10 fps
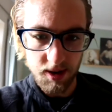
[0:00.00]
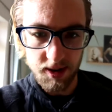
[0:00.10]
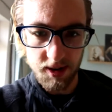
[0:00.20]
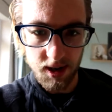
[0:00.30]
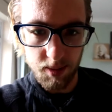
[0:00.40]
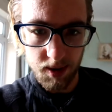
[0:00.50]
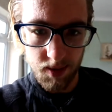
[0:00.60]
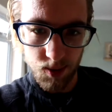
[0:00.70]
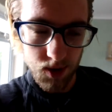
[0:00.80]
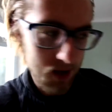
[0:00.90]
are disturbing
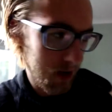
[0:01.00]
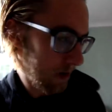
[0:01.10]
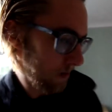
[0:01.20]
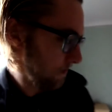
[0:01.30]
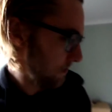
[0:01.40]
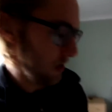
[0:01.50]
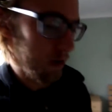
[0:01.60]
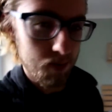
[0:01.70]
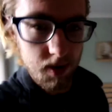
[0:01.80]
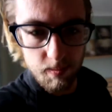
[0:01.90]
my work. They're
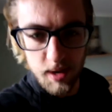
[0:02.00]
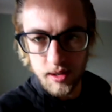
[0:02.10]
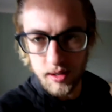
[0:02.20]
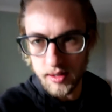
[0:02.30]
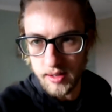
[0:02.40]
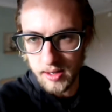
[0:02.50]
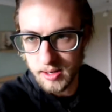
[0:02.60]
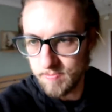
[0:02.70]
gonna put a mattress in here.